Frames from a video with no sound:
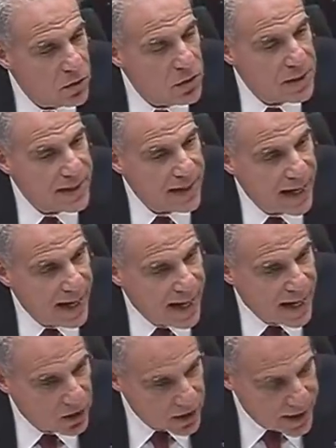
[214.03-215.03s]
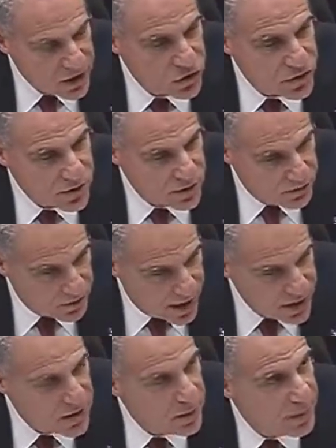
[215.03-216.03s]
The allegations in the
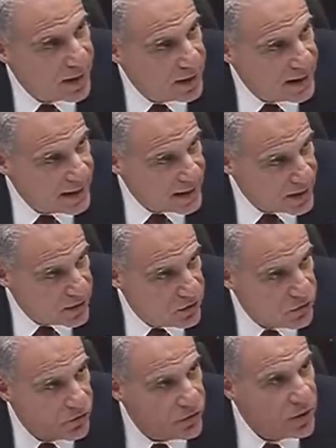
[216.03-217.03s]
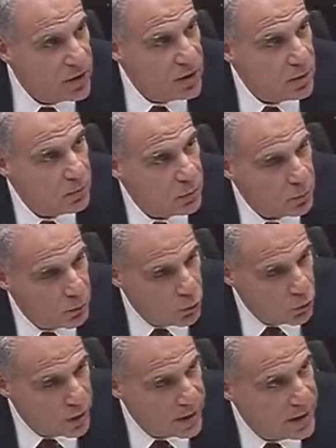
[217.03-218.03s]
FISA about his
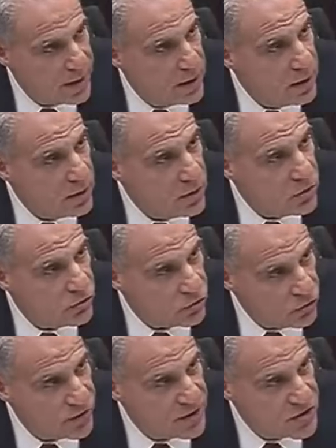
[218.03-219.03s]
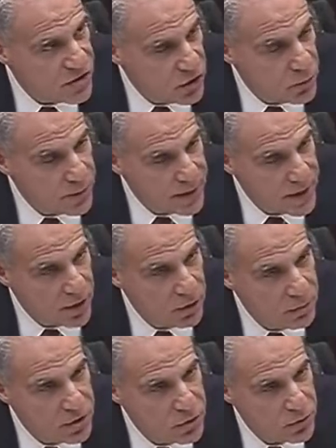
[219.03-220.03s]
purported serving as an
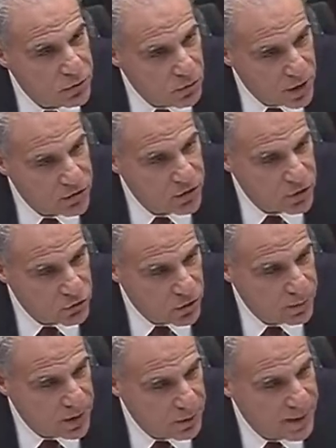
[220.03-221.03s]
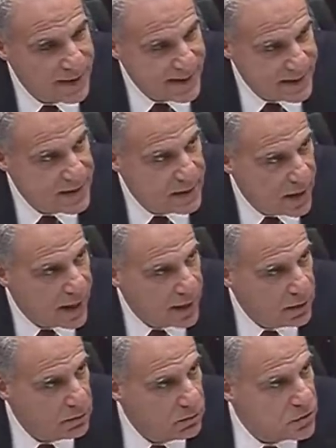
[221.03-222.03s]
intermediary between Russia and the Trump campaign, they did
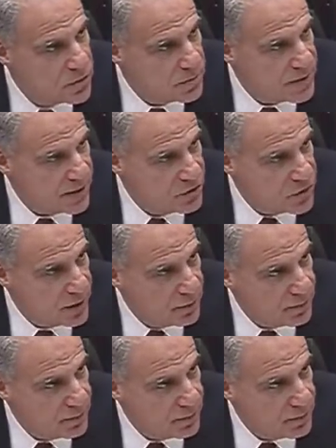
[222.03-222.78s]
not substantiate.